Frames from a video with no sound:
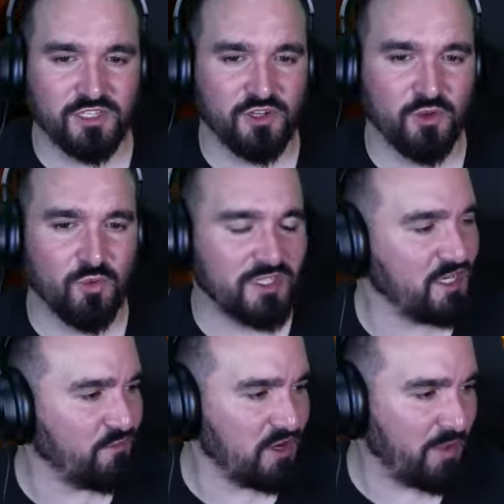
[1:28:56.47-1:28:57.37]
new, what's
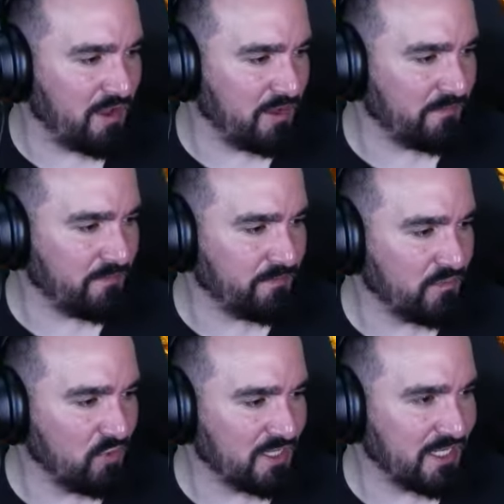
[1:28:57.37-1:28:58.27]
different about
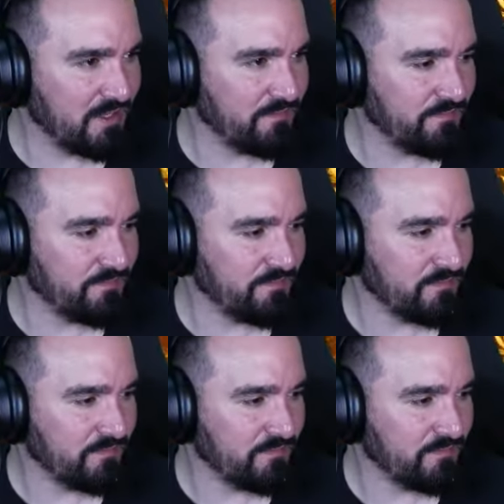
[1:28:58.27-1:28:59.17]
it. We'll
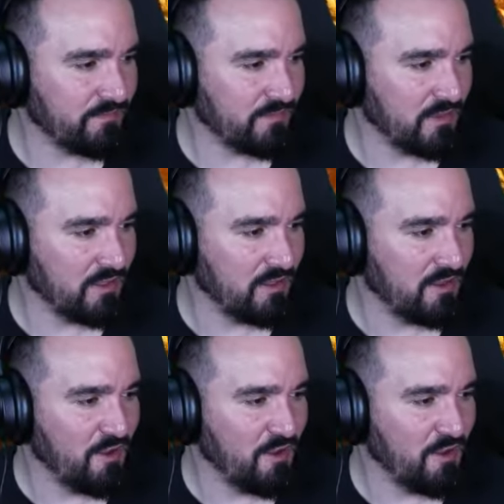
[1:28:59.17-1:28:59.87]
see.